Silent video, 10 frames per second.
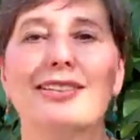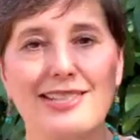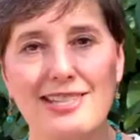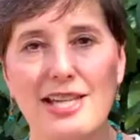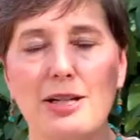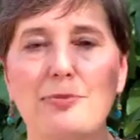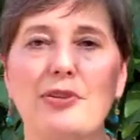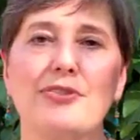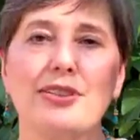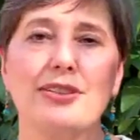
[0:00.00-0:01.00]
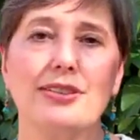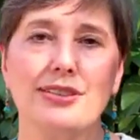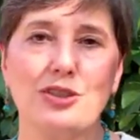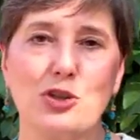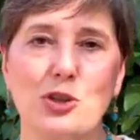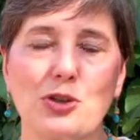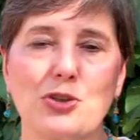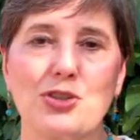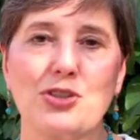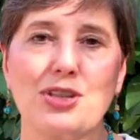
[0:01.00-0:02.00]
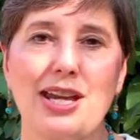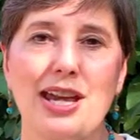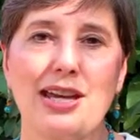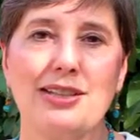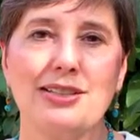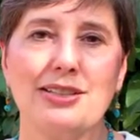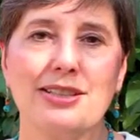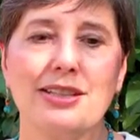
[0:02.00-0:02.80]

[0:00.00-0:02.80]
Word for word: the setup of the church and